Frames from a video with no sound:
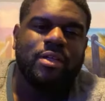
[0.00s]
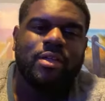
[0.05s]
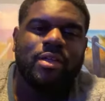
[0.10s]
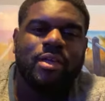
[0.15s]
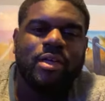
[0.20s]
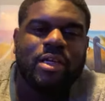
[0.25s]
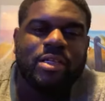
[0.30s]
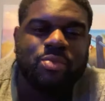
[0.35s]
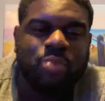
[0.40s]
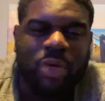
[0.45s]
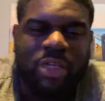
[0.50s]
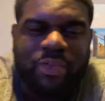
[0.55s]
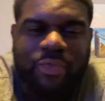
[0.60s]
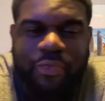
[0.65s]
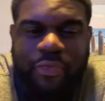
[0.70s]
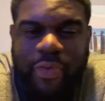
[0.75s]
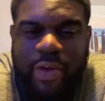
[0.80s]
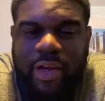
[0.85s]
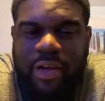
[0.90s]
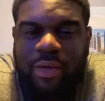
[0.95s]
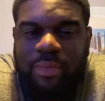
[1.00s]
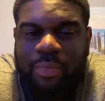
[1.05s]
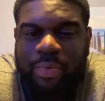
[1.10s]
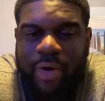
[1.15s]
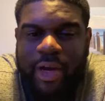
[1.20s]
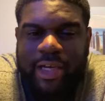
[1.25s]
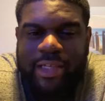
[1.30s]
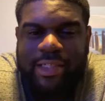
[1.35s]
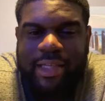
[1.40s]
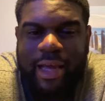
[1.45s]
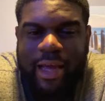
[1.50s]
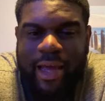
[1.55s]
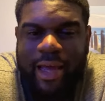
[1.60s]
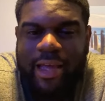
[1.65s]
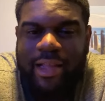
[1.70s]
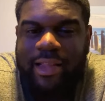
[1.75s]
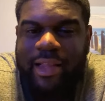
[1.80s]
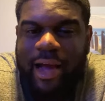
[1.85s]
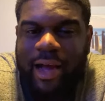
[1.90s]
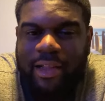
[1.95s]
Because once finger breaks that
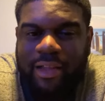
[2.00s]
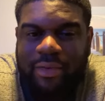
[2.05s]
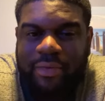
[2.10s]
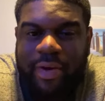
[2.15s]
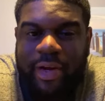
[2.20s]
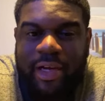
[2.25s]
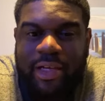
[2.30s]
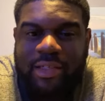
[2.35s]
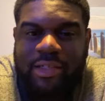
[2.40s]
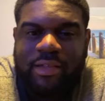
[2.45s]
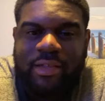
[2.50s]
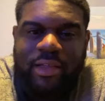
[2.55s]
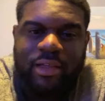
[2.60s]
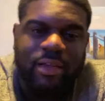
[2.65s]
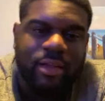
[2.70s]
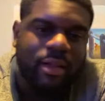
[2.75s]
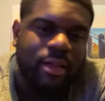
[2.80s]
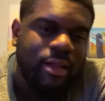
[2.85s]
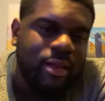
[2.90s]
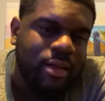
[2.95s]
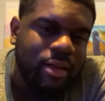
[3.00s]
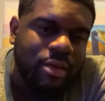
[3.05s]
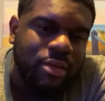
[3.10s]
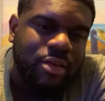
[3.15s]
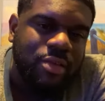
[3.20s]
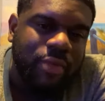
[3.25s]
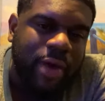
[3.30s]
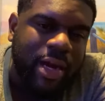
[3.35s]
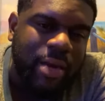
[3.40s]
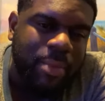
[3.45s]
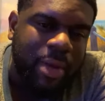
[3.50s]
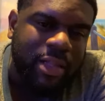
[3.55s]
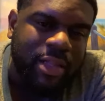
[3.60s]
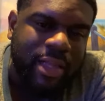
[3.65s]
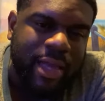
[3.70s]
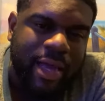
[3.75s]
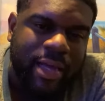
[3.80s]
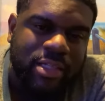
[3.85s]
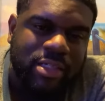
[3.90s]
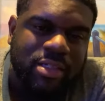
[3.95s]
$8 range, you're right about
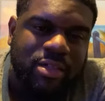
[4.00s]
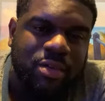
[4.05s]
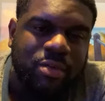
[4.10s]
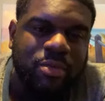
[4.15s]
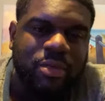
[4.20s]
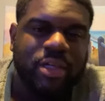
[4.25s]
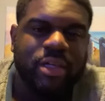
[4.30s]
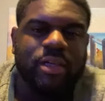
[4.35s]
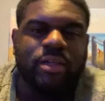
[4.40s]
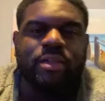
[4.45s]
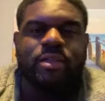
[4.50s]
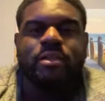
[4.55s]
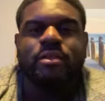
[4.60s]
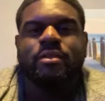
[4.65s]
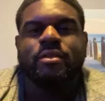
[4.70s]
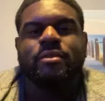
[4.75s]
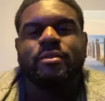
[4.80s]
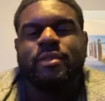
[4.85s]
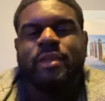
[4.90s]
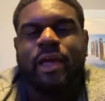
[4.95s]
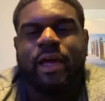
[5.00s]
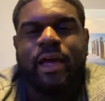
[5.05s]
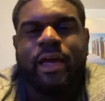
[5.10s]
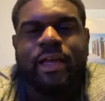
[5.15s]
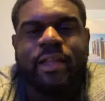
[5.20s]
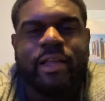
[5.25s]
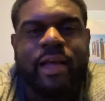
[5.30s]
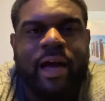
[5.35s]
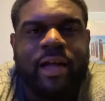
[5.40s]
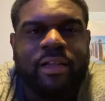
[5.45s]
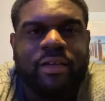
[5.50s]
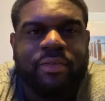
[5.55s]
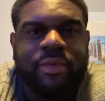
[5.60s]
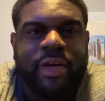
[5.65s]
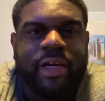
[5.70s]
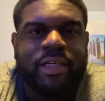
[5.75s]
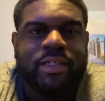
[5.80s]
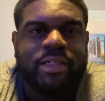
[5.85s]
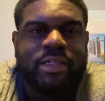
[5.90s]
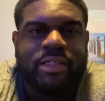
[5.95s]
that, Stone Killer. That $8
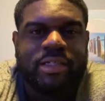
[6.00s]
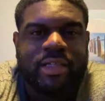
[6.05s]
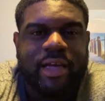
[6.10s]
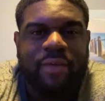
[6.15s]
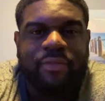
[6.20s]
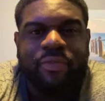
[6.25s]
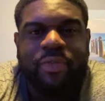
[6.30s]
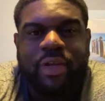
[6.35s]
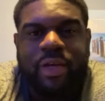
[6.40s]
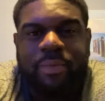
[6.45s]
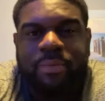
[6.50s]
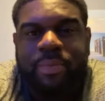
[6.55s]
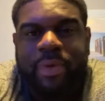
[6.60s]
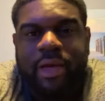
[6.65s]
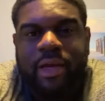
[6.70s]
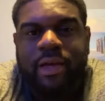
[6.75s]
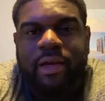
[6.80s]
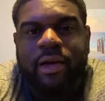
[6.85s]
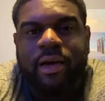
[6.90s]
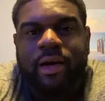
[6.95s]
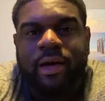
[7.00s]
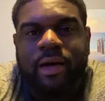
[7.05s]
range is definitely a big